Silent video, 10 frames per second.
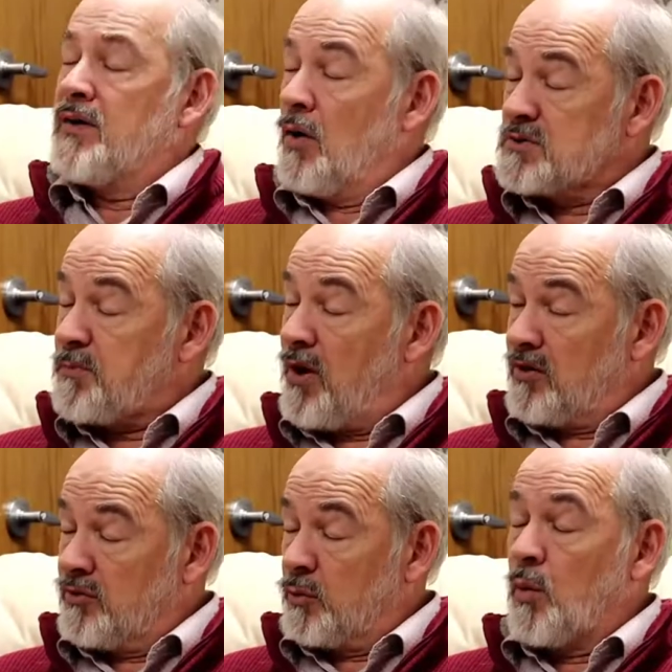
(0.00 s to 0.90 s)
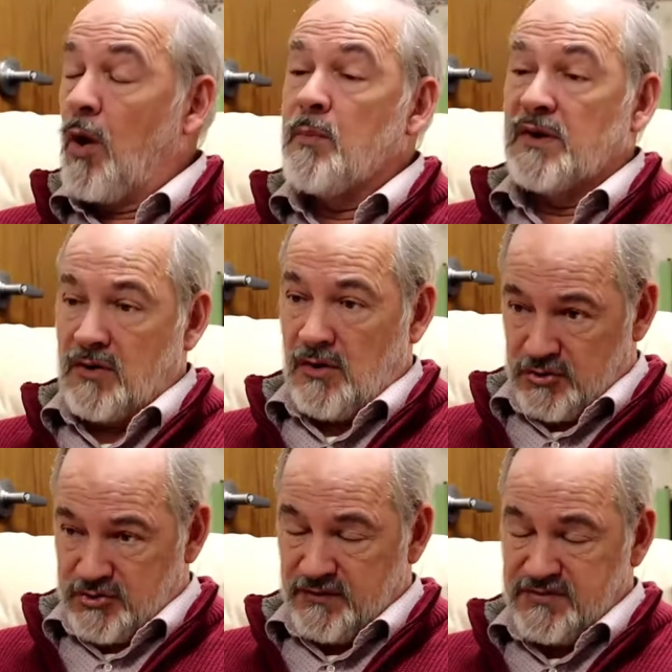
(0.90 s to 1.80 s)
I know it's part of the Roman
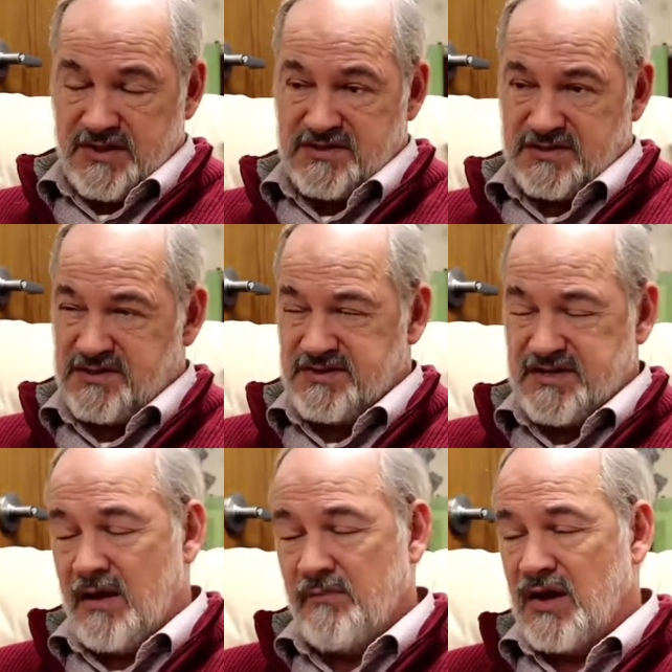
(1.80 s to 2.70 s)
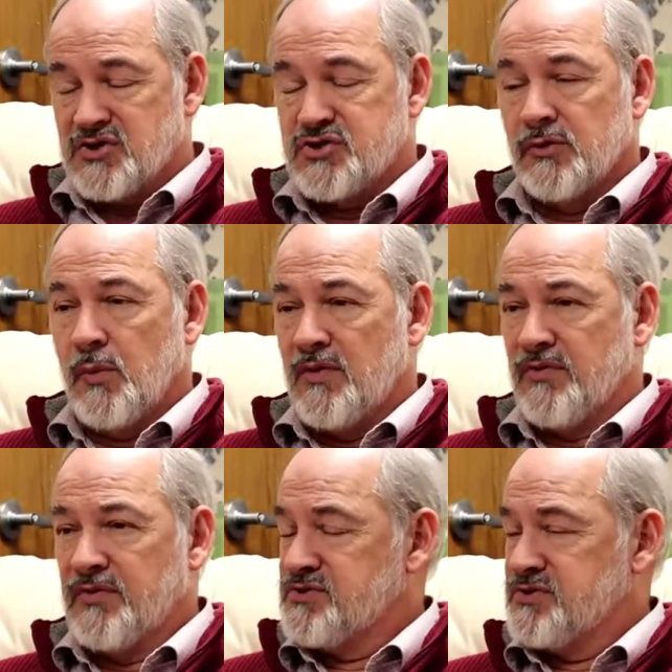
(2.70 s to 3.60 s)
culture of okay. Jesus' day. I'm not sure
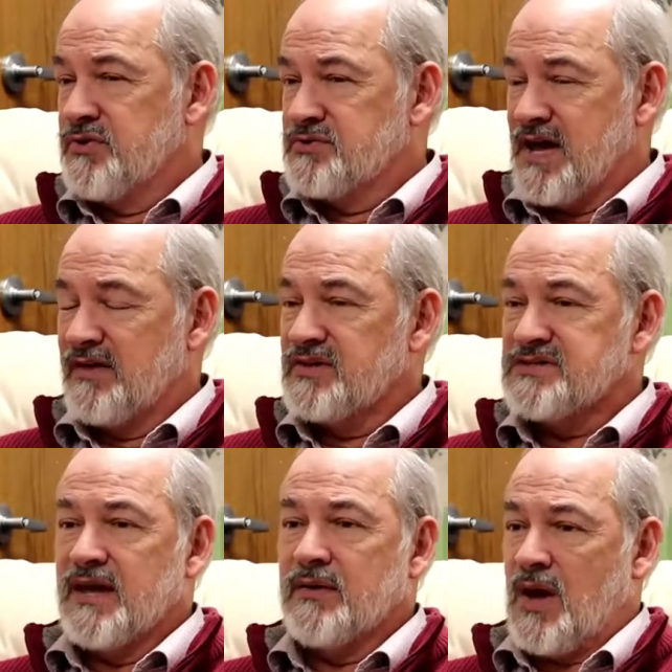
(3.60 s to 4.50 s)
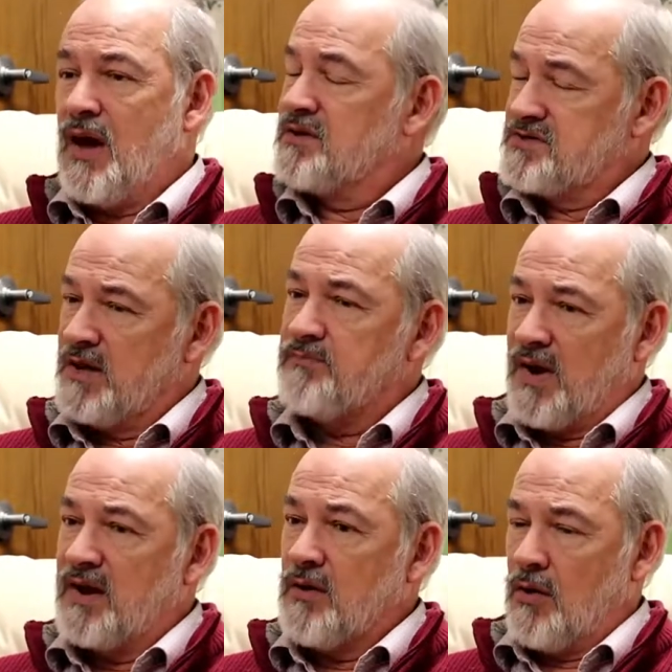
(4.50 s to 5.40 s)
whether the Jews had the same concept,
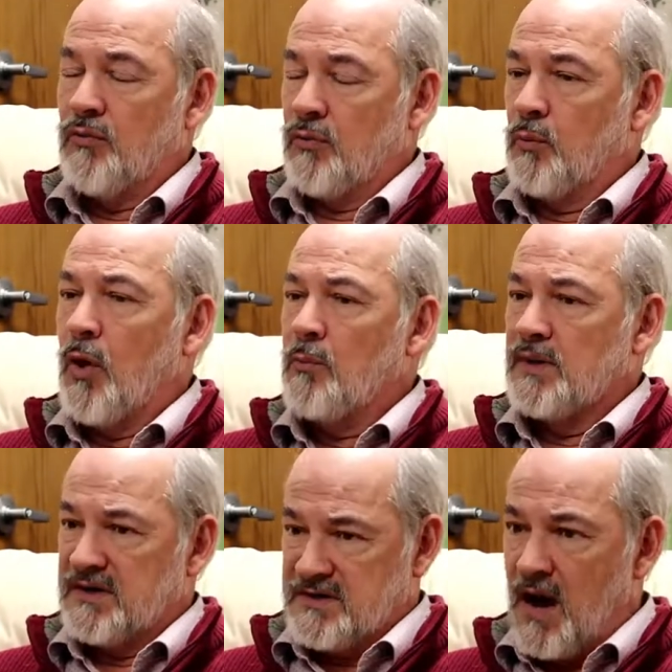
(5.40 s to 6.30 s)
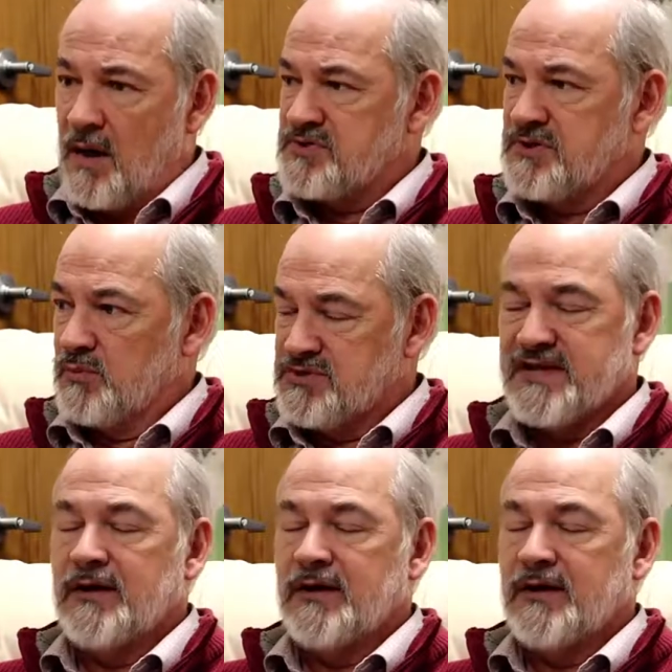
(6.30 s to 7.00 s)
but I know the Roman adoption was